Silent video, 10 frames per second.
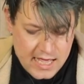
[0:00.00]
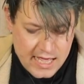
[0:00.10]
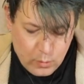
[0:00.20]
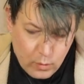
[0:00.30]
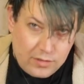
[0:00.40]

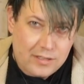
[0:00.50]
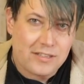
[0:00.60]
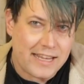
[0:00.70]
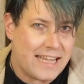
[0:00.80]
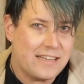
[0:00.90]
It wasn't
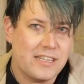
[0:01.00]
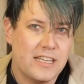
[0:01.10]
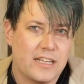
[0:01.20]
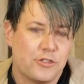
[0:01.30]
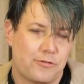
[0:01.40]
as
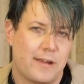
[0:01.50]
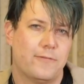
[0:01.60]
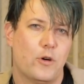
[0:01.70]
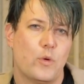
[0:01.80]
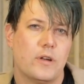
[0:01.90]
easy and
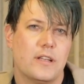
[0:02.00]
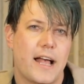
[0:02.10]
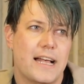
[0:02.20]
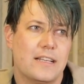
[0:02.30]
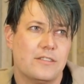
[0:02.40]
straightforward
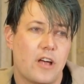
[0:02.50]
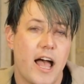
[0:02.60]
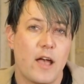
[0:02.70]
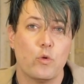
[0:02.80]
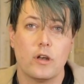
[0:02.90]
as
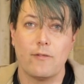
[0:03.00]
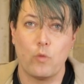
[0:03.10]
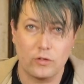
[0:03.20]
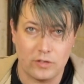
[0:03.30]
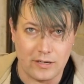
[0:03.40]
I would have
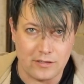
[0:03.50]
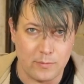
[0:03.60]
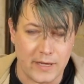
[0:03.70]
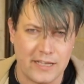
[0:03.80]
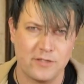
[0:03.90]
wanted it to be,